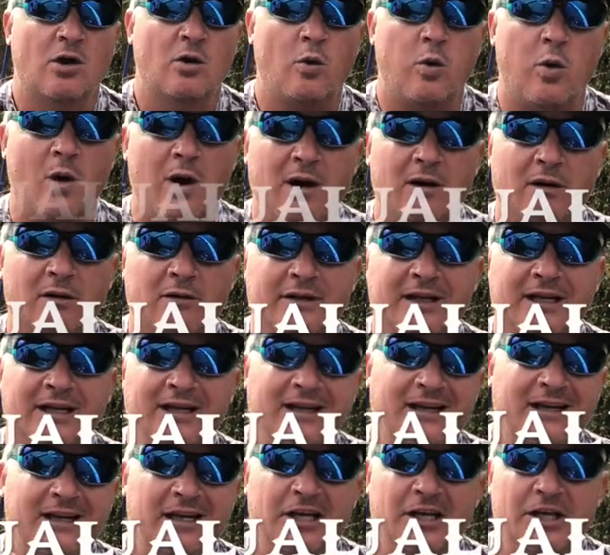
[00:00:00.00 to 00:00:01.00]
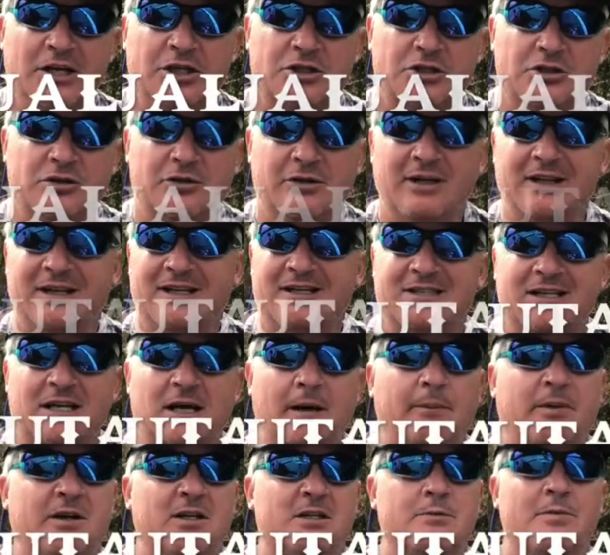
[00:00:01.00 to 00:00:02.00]
Quality, history. This
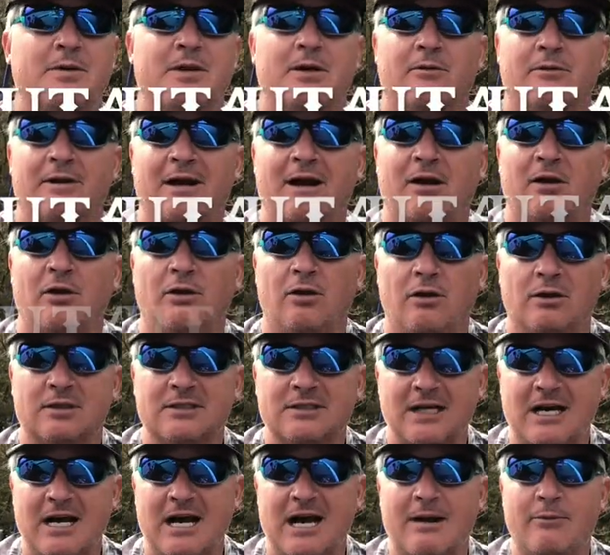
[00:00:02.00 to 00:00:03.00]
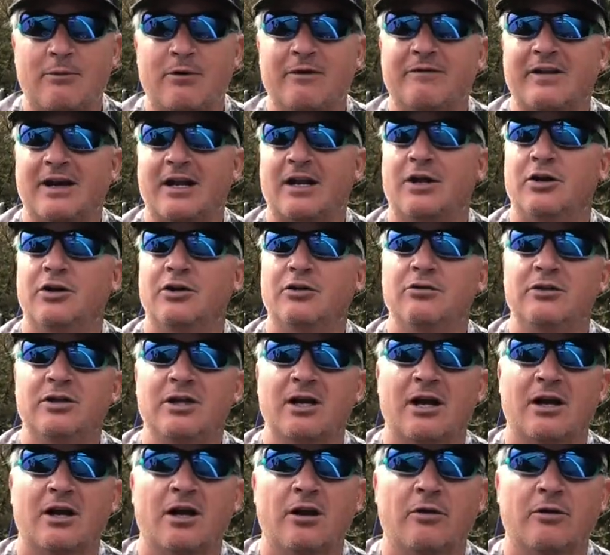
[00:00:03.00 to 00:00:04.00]
company's been around a long time. We've got a new
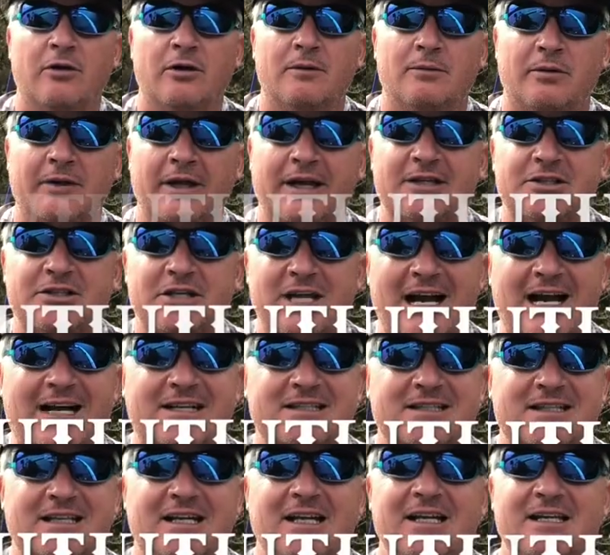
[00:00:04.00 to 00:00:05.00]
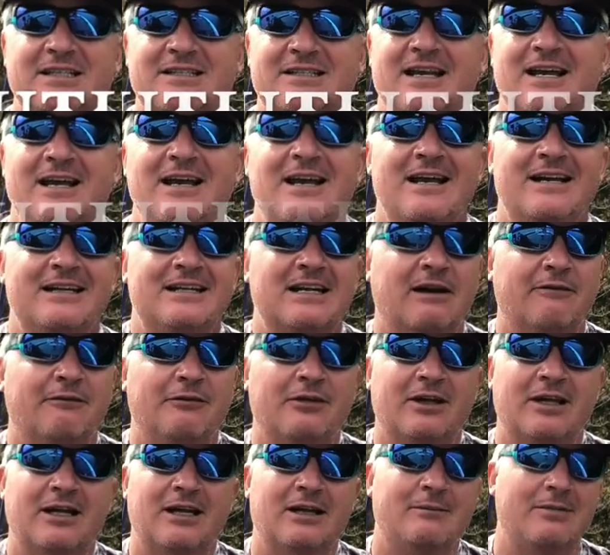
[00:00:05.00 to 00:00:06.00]
young owner, Blake Jackson. He's
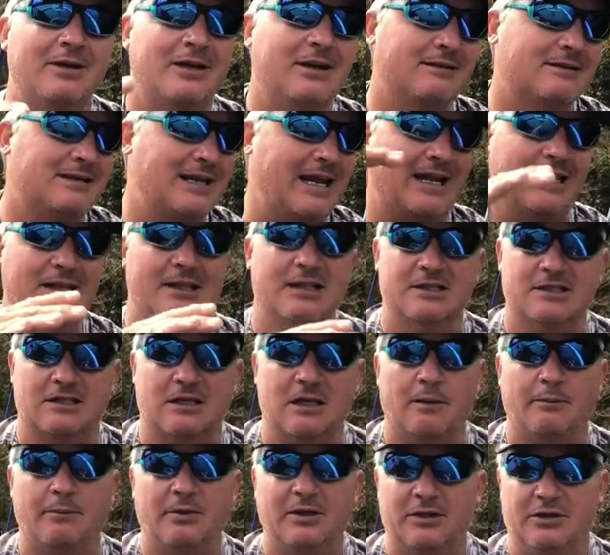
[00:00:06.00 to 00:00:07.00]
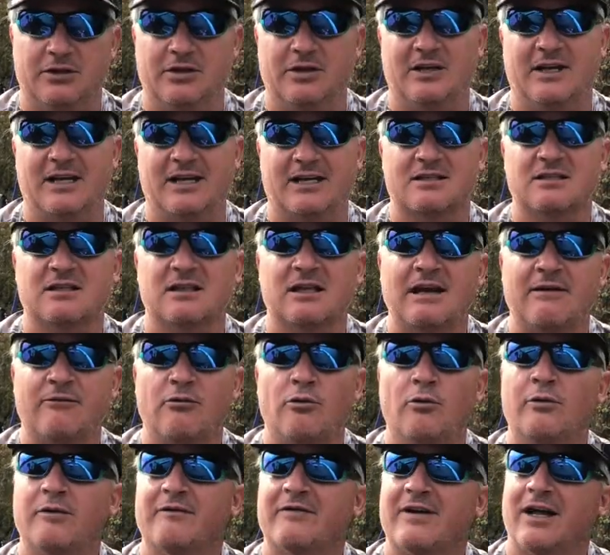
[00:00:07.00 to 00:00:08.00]
definitely going to be taking this company to the next
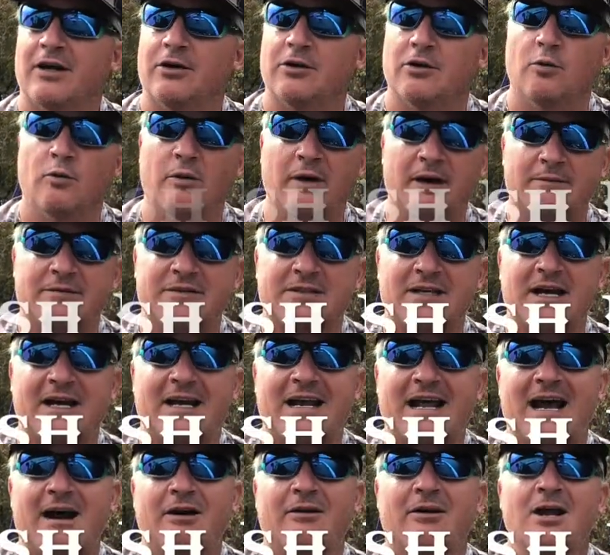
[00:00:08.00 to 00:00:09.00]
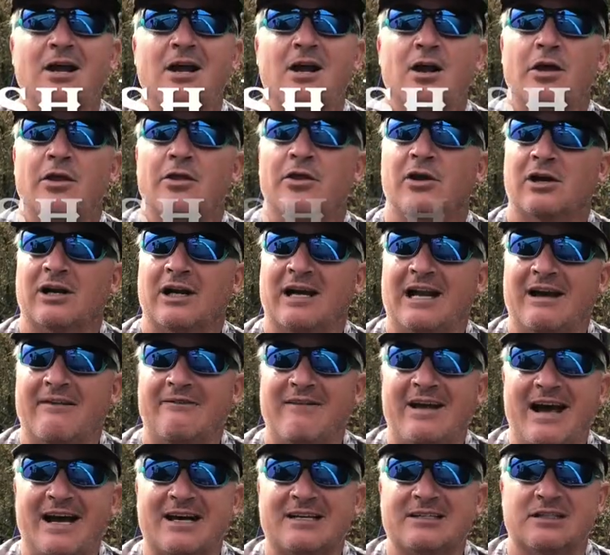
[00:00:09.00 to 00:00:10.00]
level. We've got a new website out. They're going to
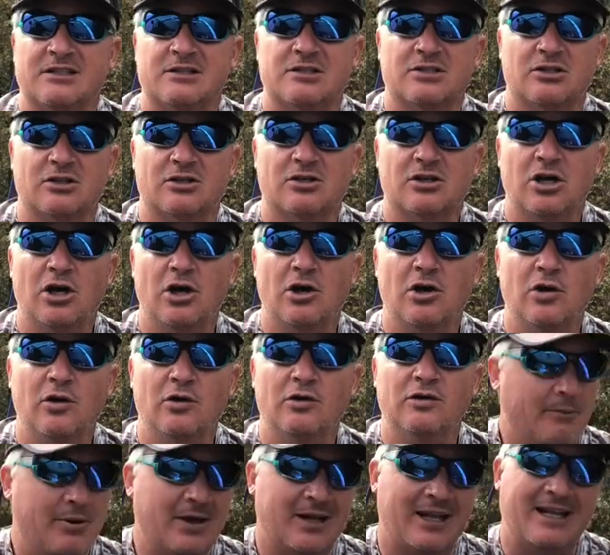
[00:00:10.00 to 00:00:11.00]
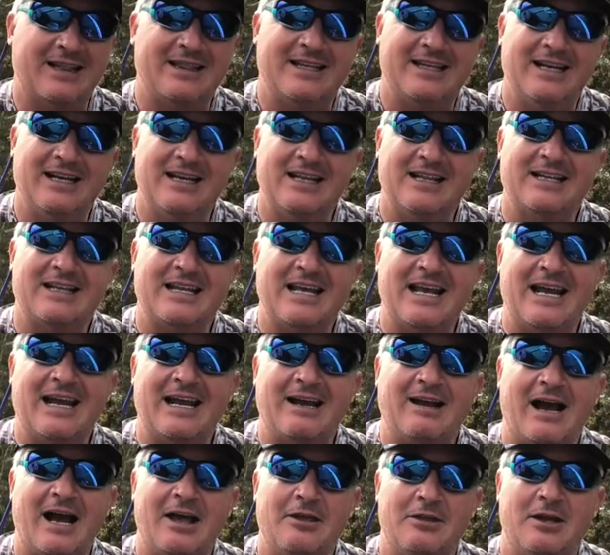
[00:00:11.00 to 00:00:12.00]
have access to codes. But at the end of the
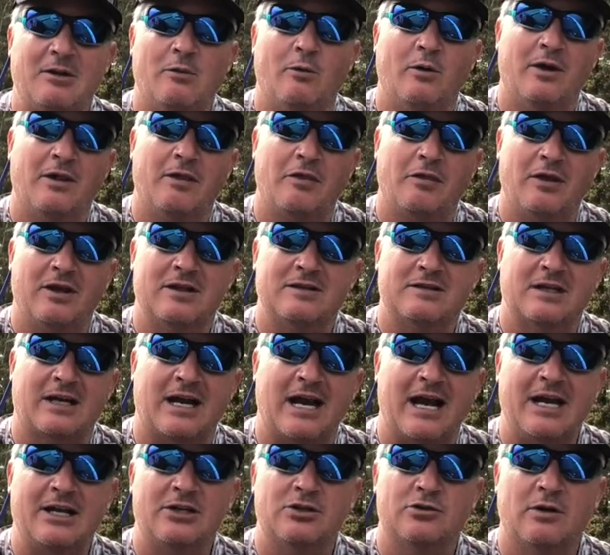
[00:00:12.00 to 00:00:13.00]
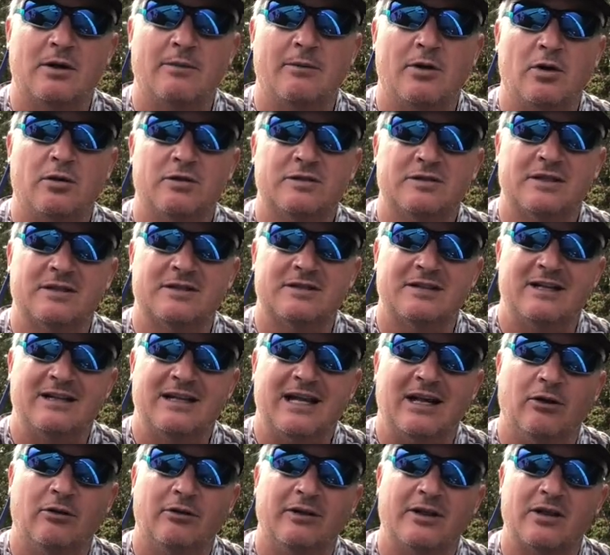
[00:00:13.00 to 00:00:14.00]
day, I think one of the things that I enjoy most is
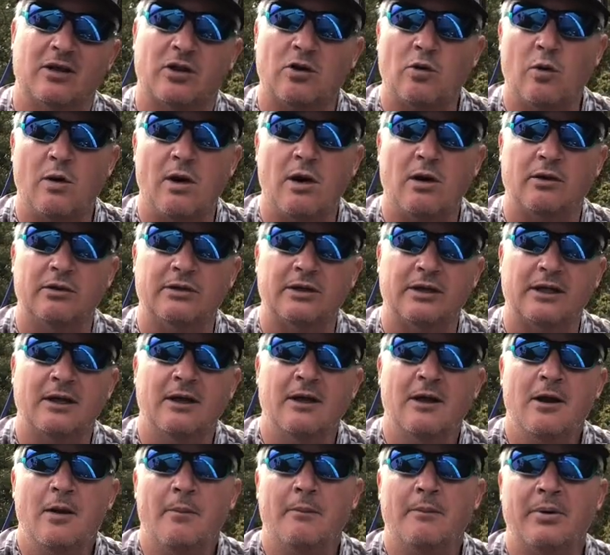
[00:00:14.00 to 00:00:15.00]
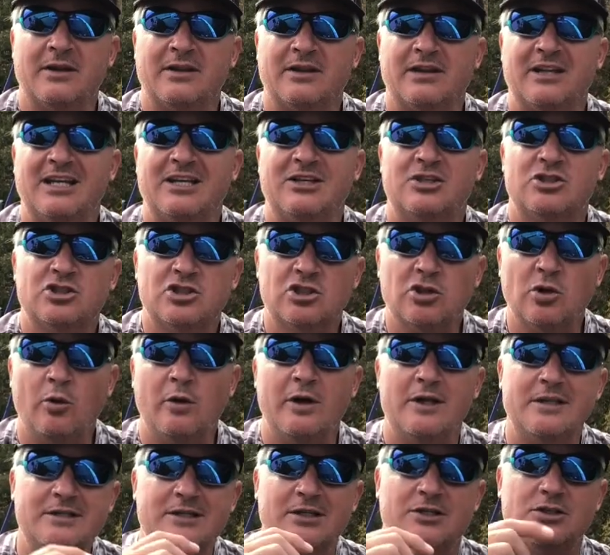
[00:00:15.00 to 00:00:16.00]
not only the quality, but the
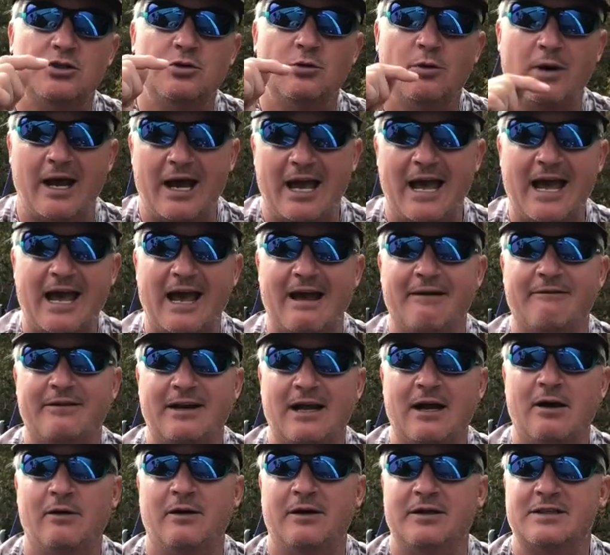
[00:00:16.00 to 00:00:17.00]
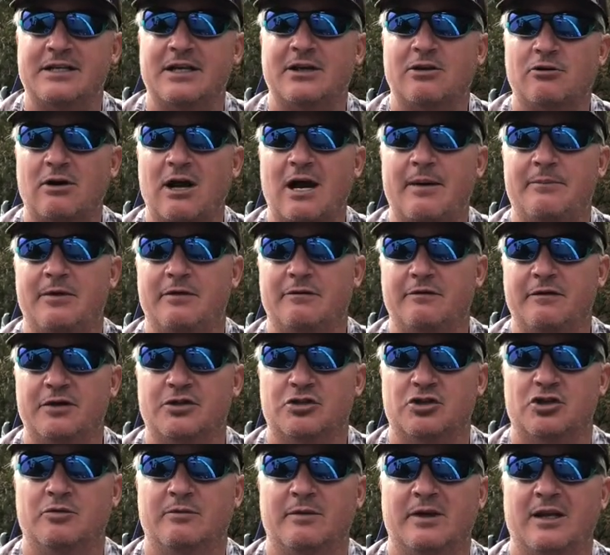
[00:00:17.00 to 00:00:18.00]
choice that you have now as a crappie
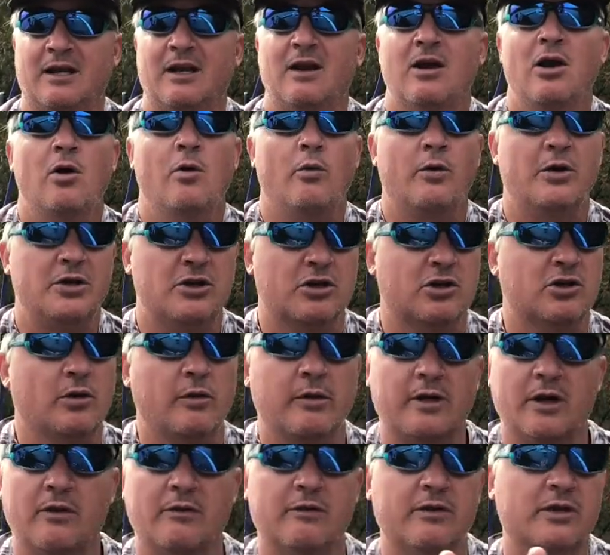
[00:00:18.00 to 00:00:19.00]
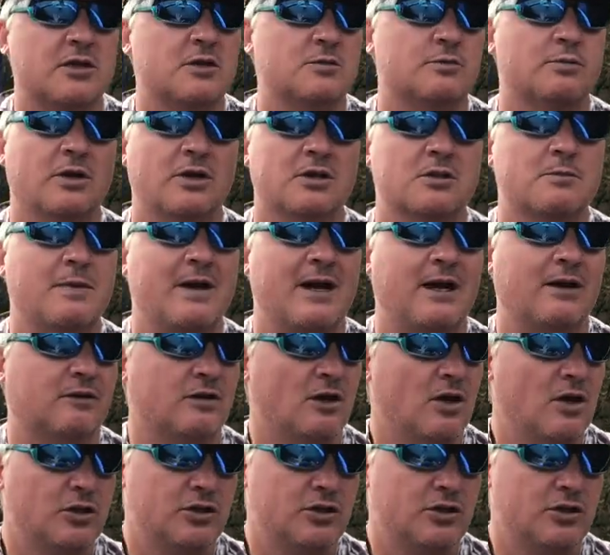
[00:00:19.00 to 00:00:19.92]
fisherman when you're going over these brush piles.